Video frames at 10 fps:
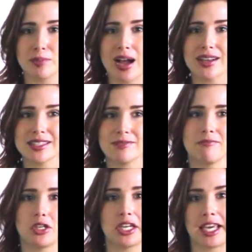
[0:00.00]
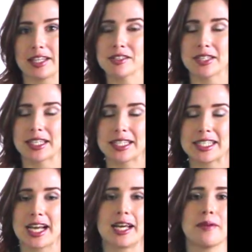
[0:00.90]
box. You can cancel at any
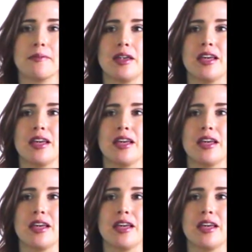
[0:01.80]
time.